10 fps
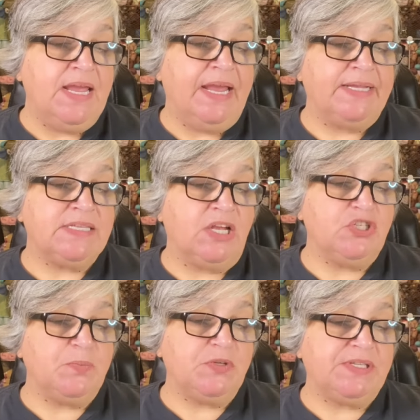It's
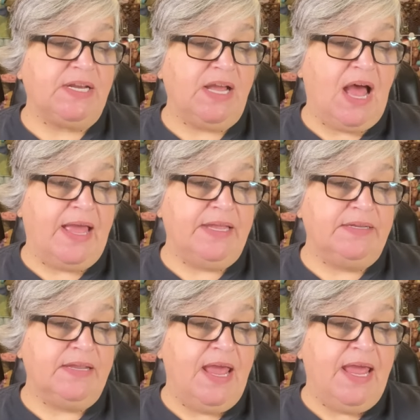100%
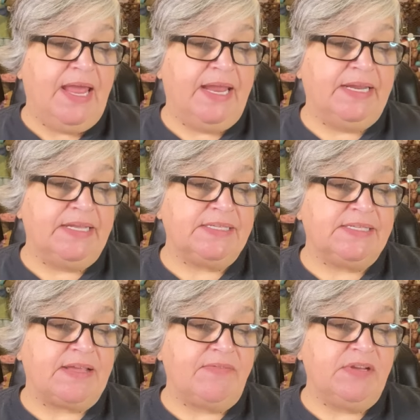cotton. It is
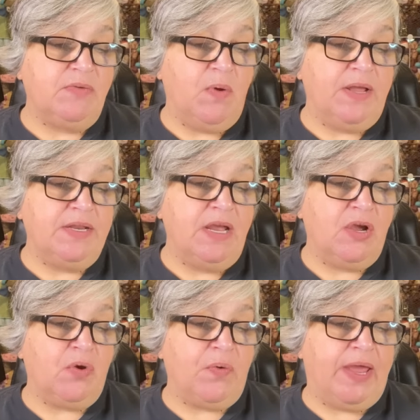71
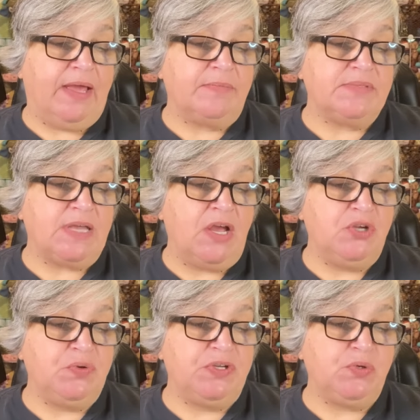grams,
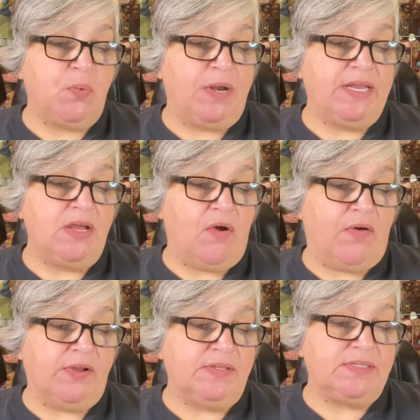120
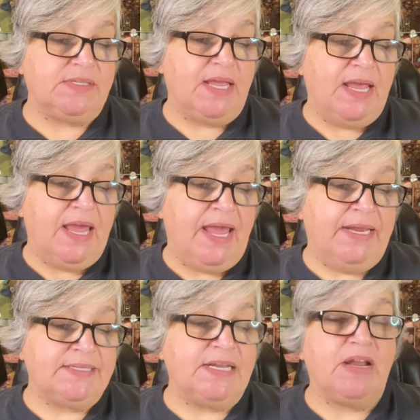yards.
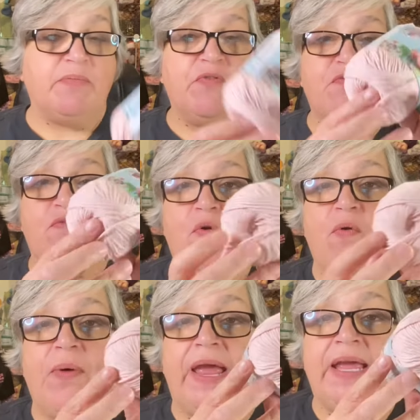It's a number 4
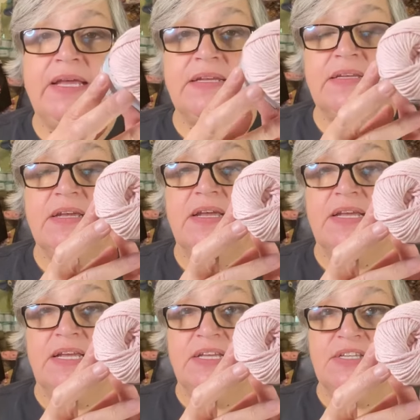weight.
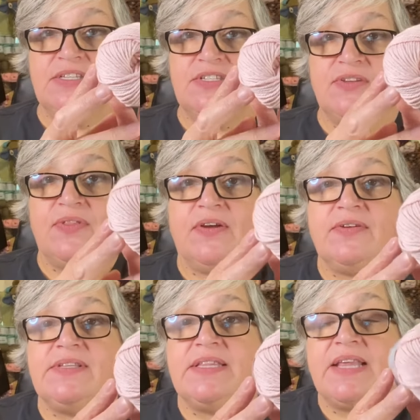So
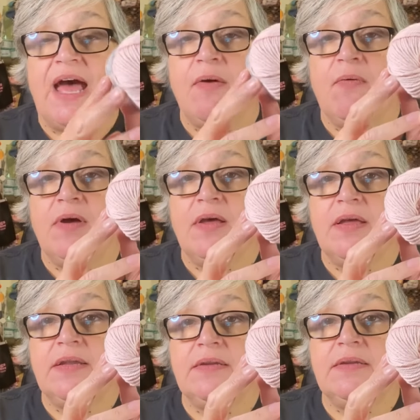there's that
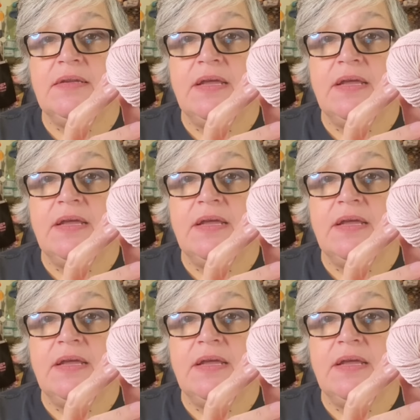one.